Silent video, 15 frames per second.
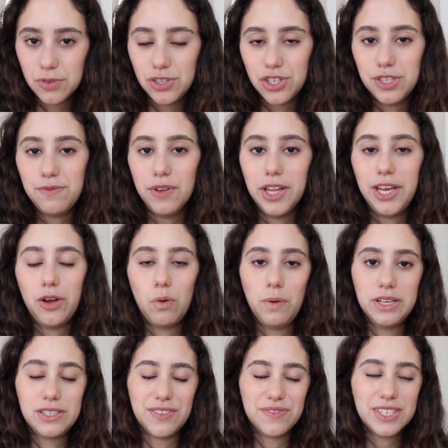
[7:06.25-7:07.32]
So it just felt like a
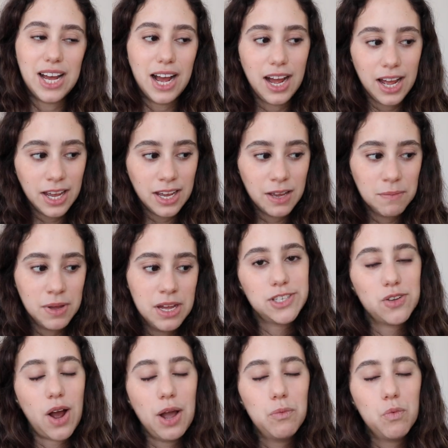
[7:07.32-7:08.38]
waste of time.
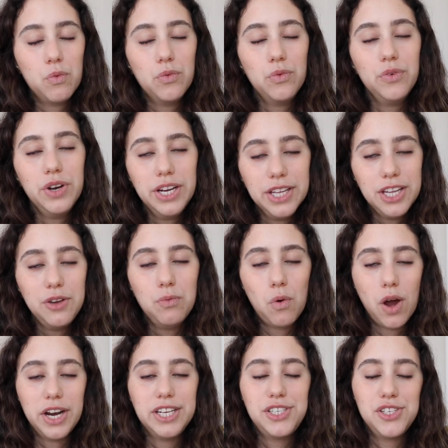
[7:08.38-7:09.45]
So I really
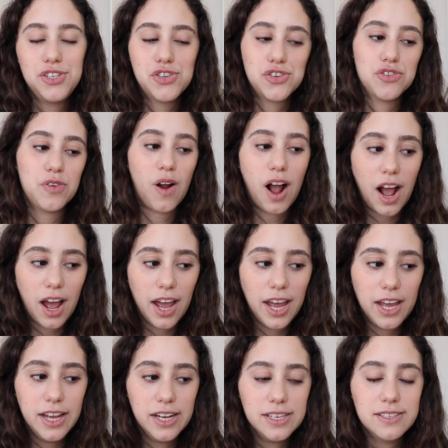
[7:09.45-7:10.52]
wanted to
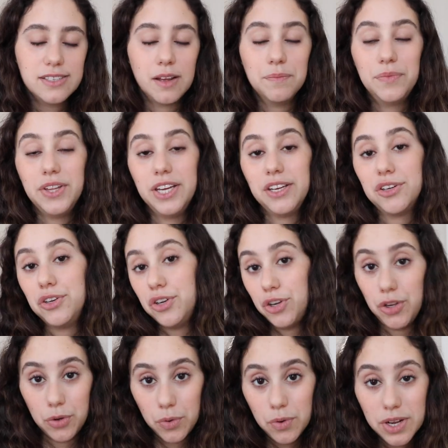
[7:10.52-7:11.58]
try something
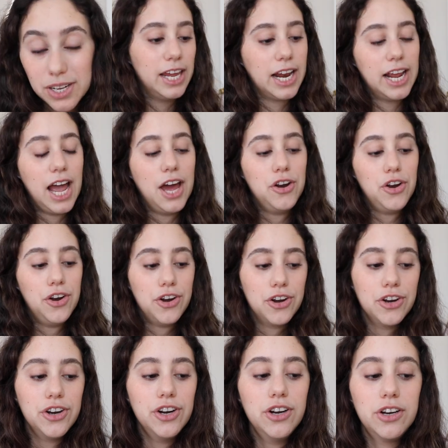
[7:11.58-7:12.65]
new, and I had
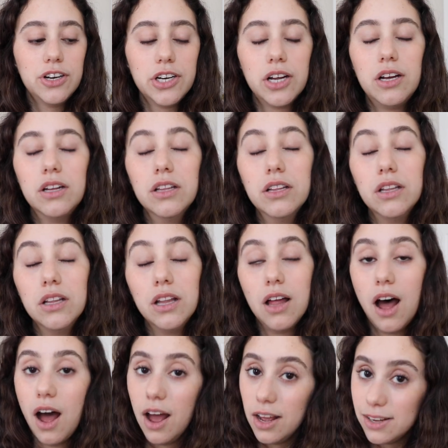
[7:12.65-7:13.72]
heard a
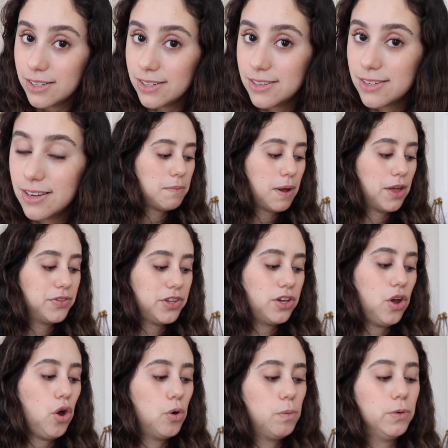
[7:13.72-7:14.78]
lot about
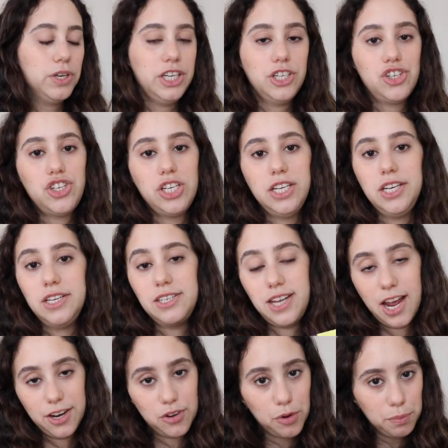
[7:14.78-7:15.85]
the Hobonichi
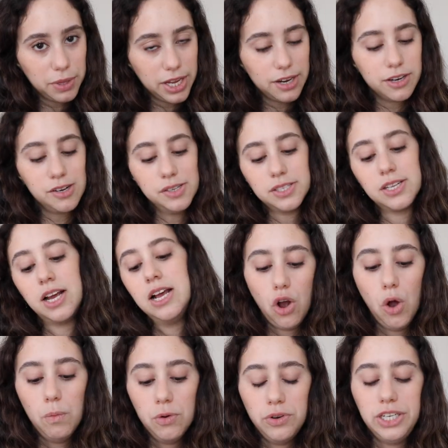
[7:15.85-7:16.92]
Techno Planners. The
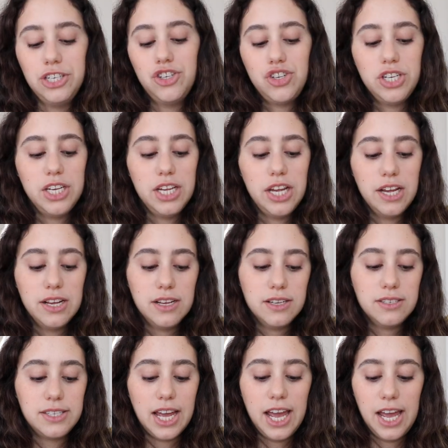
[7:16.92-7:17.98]
Hobonichi
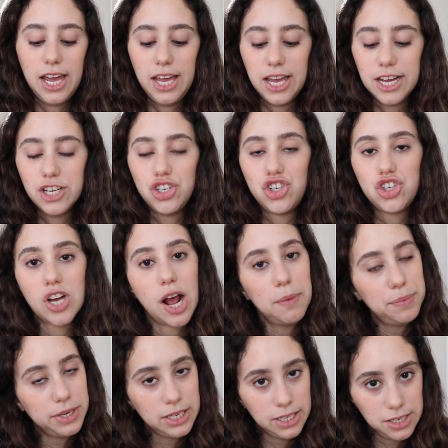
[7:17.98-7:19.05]
is a
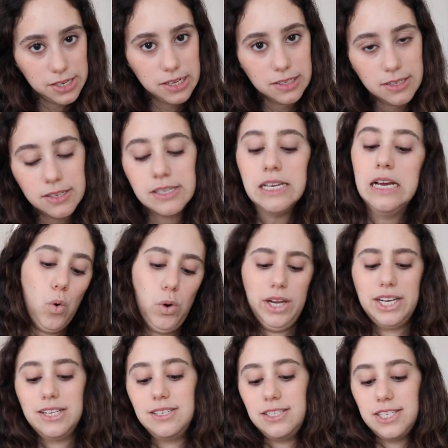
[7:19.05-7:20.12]
Japanese
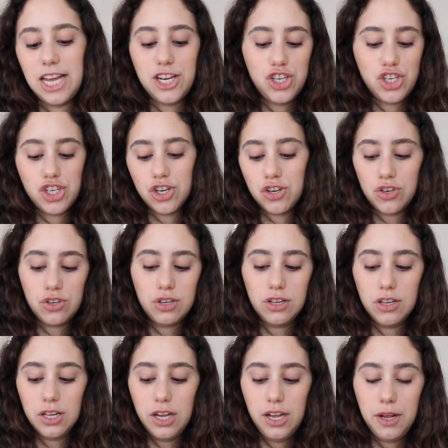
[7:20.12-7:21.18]

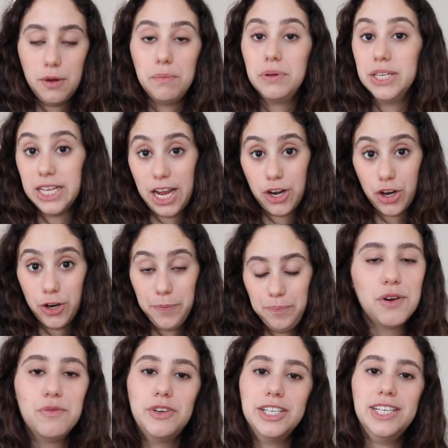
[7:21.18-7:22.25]
organizational planner.
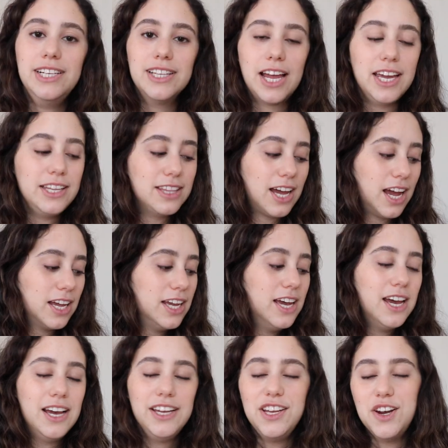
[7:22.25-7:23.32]
I really like that,
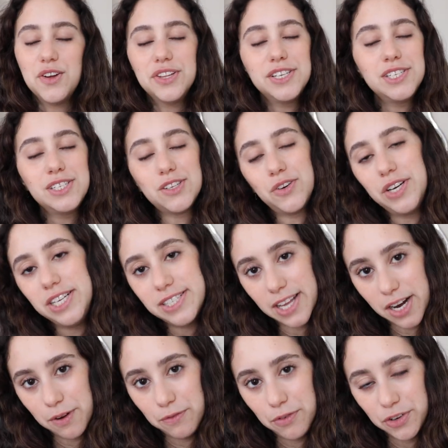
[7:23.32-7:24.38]
you know, this is already
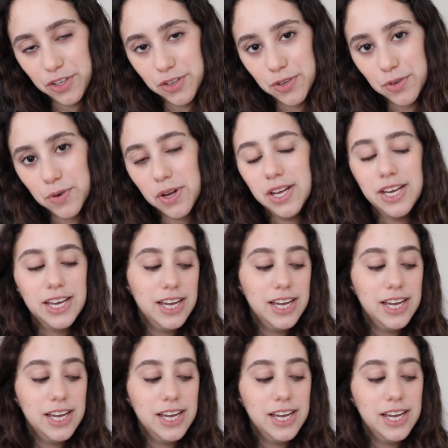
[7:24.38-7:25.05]
set up for you.